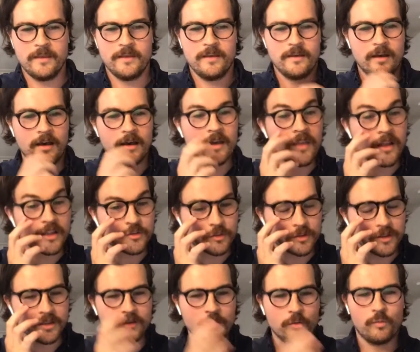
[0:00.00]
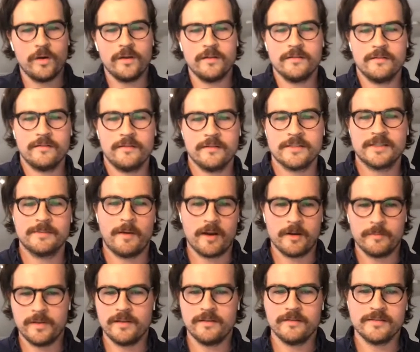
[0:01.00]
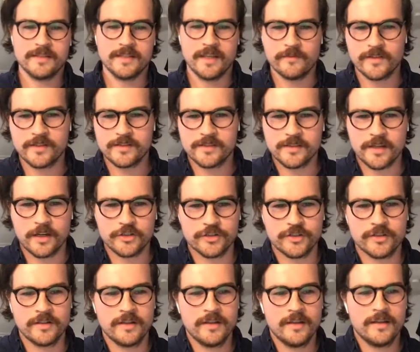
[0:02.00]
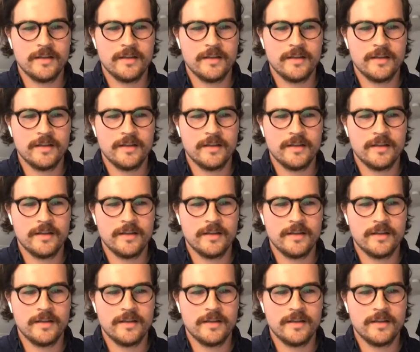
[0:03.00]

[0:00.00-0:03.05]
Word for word: Uh, and that's really what inspired me to give this discussion.